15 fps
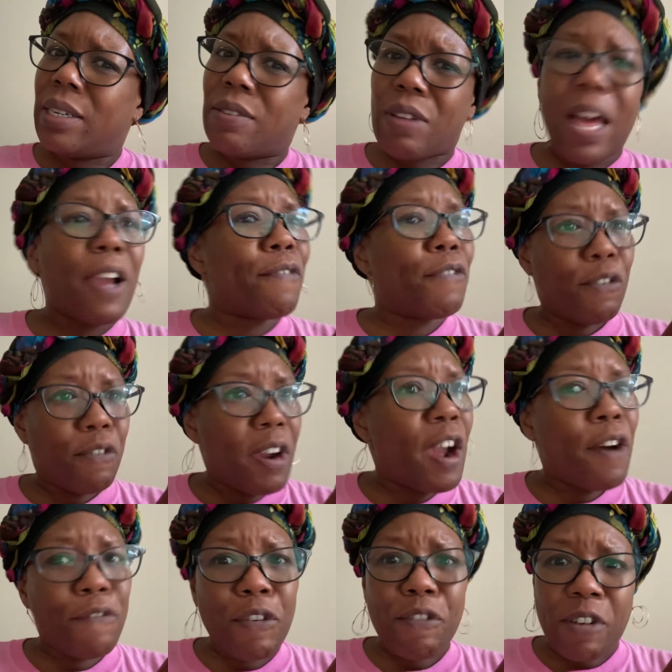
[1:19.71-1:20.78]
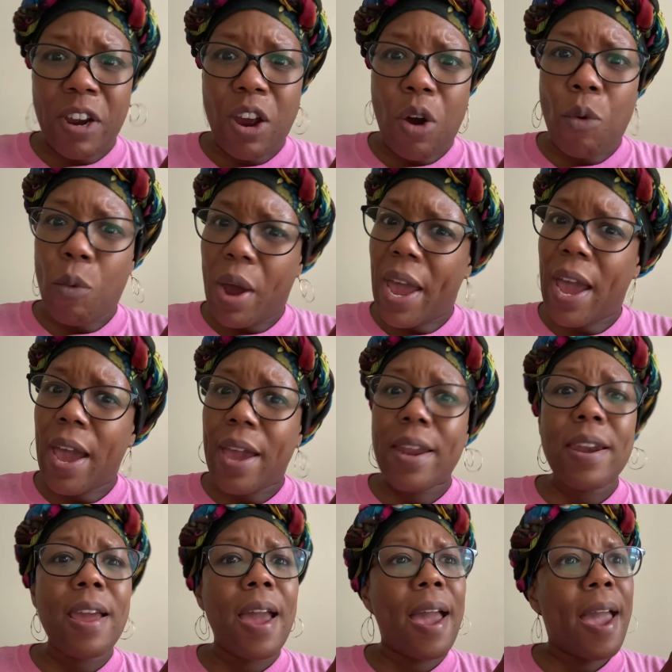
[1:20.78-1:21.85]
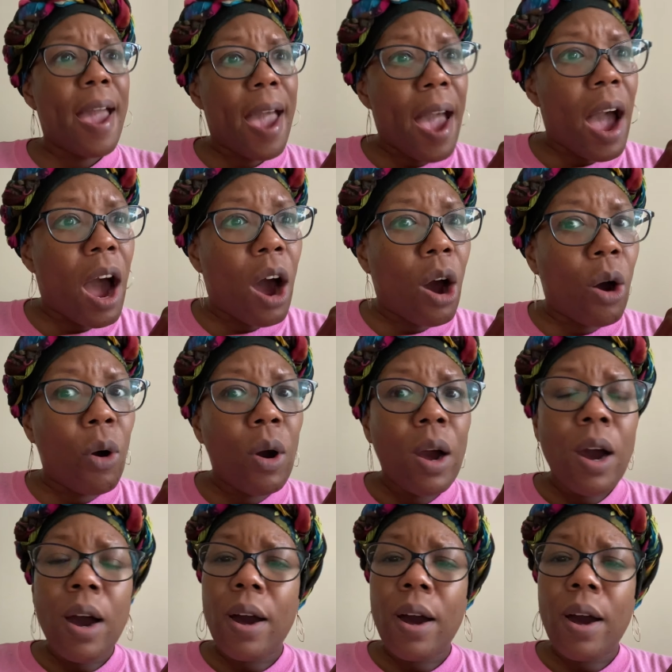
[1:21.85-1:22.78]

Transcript: Like, for real, where in the hell